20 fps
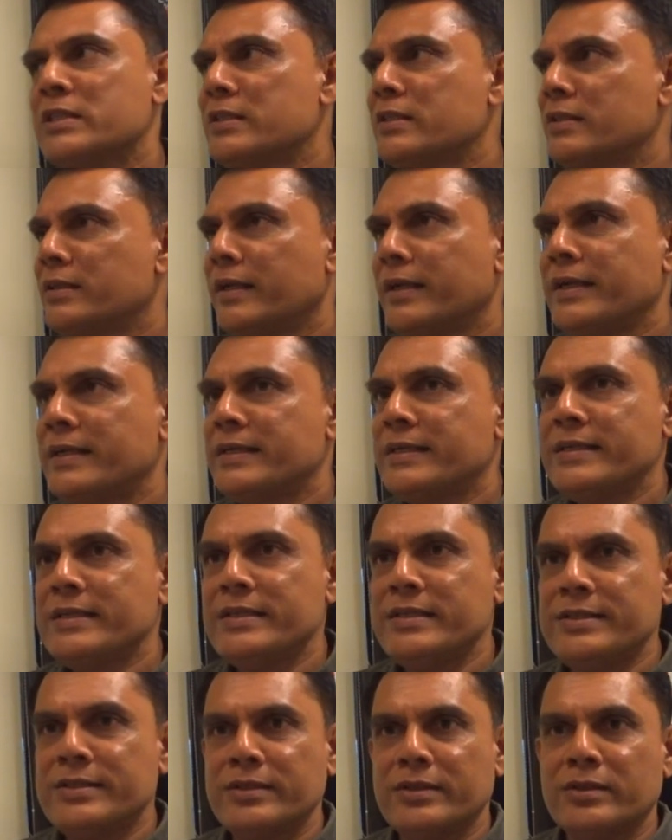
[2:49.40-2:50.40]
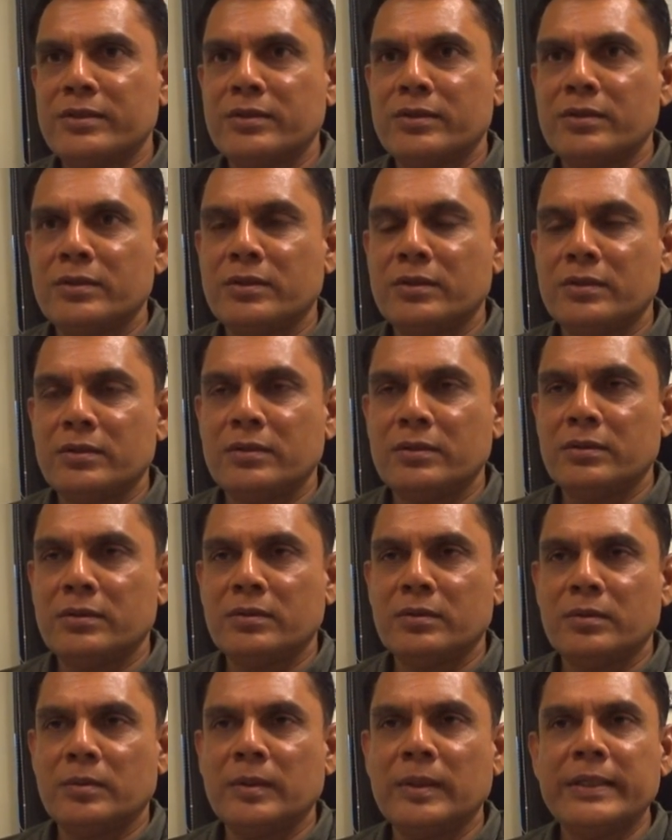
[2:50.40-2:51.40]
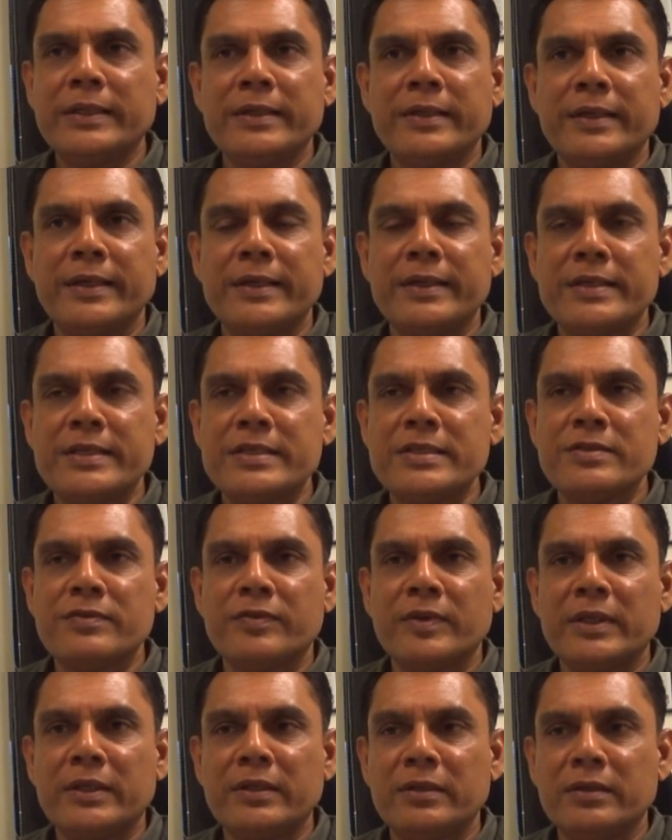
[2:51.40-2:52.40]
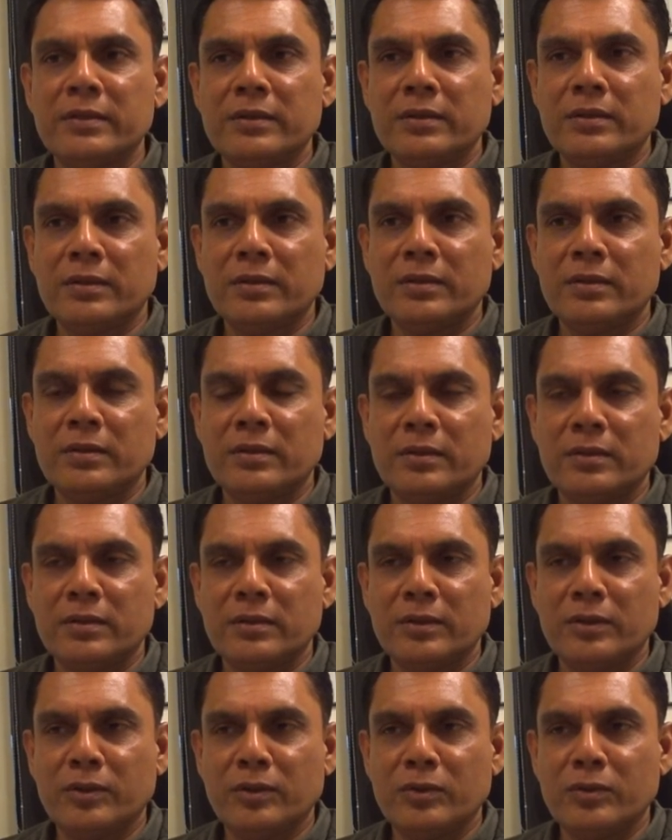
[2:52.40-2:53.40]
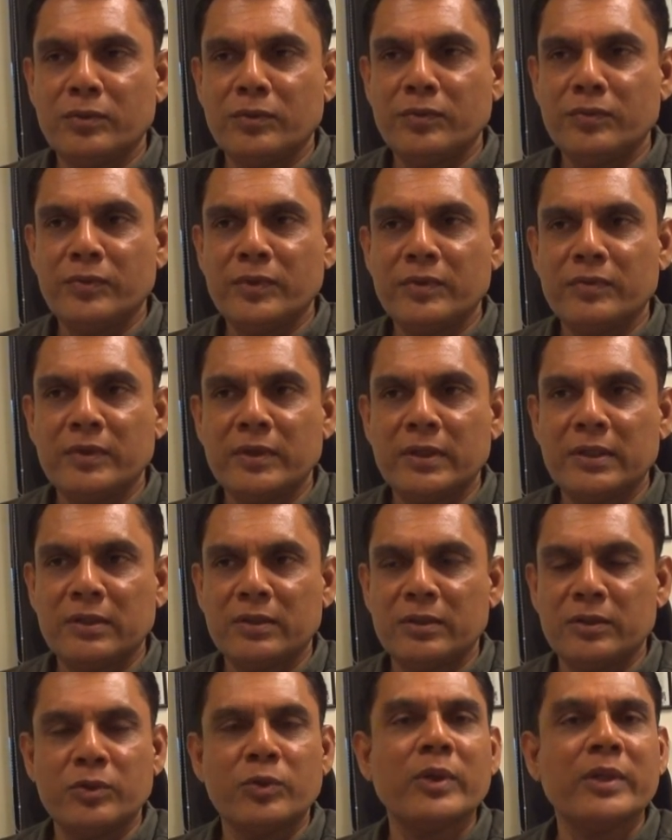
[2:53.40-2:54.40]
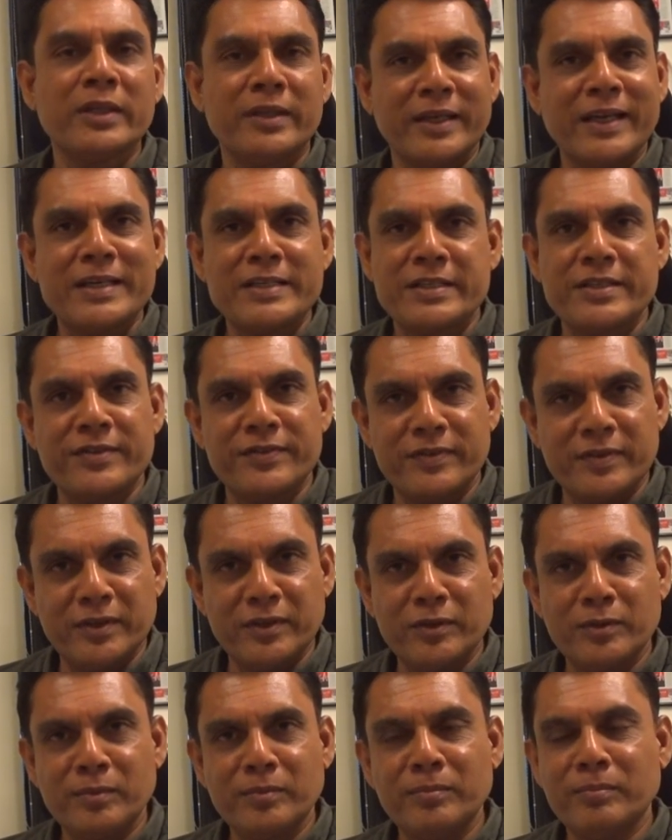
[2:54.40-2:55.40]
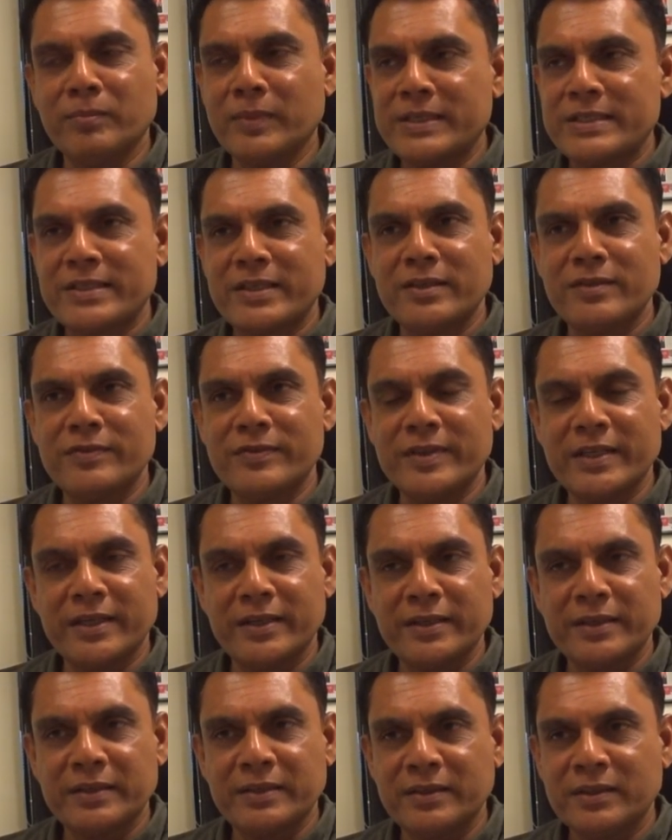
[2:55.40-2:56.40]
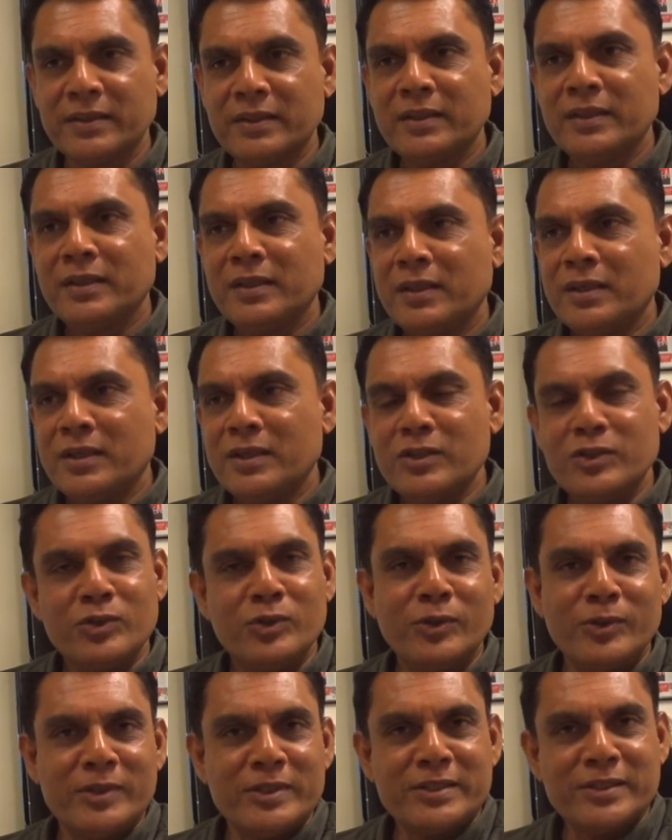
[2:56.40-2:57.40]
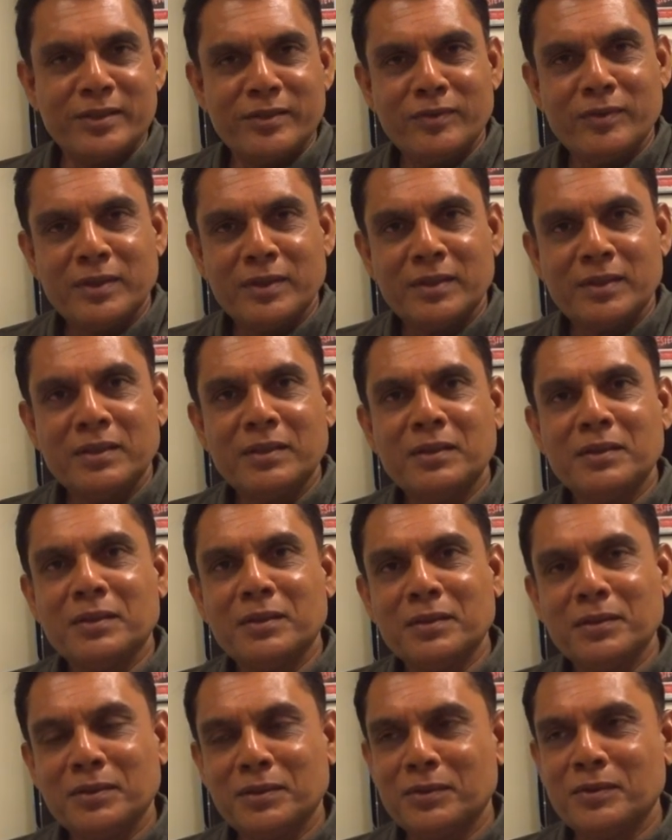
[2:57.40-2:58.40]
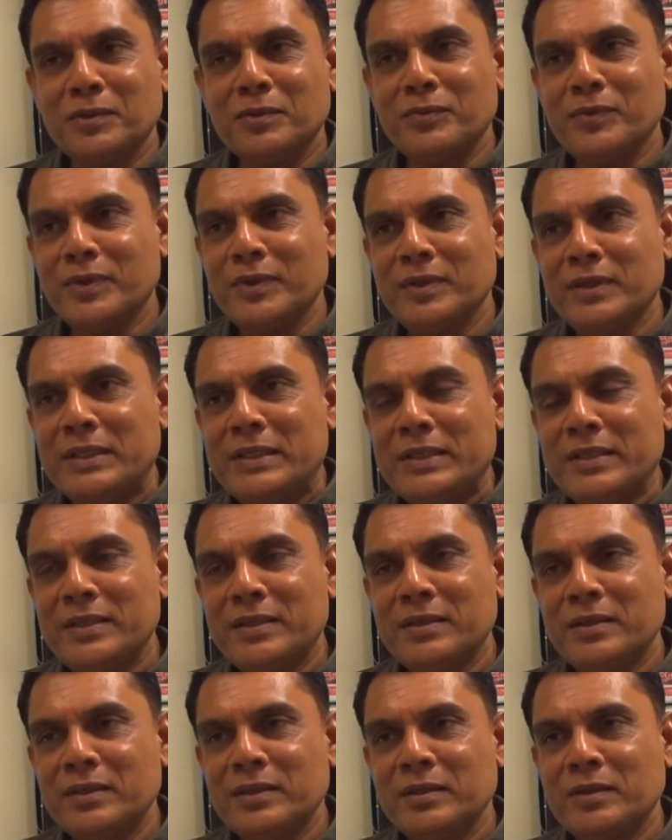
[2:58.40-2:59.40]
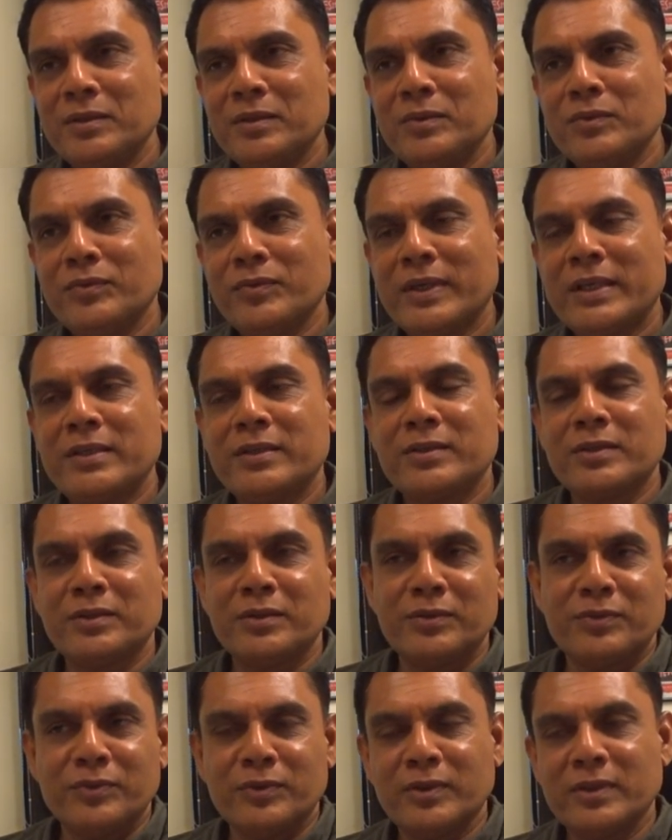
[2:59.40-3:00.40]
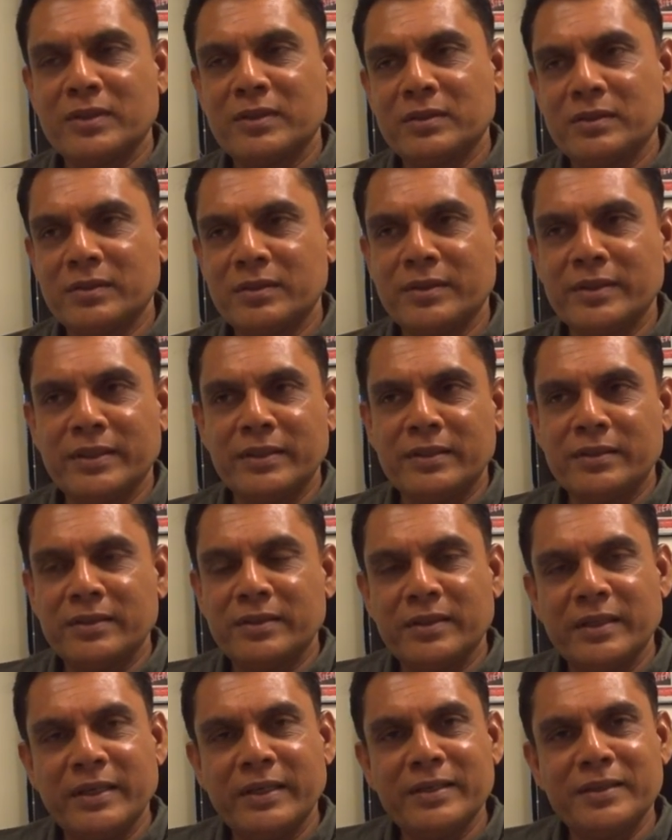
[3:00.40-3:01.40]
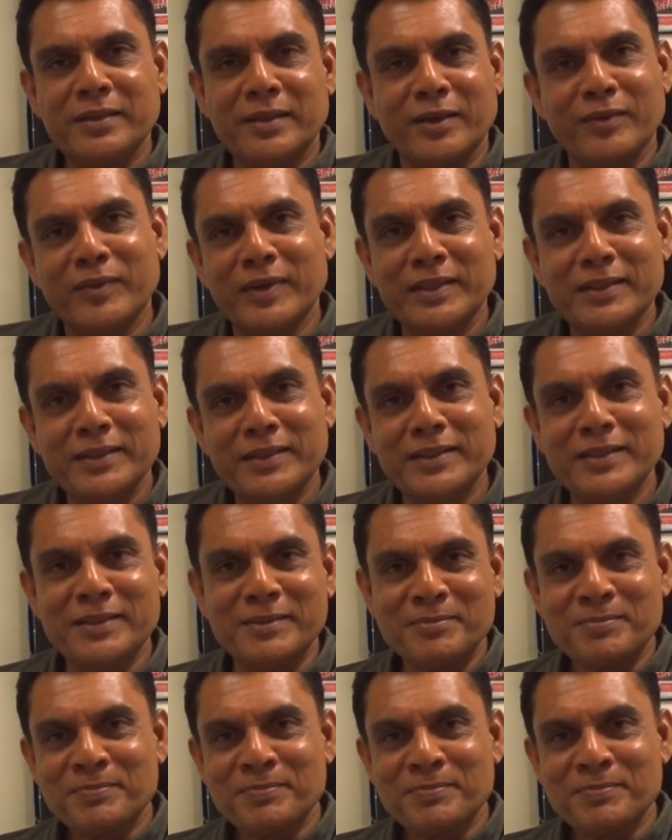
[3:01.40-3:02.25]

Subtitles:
Yeah, it was in the 90s. Early 90s when you know, we were doing the night shift, you know, myself, Derek, Julio De Silva, we went for dinner at Avanti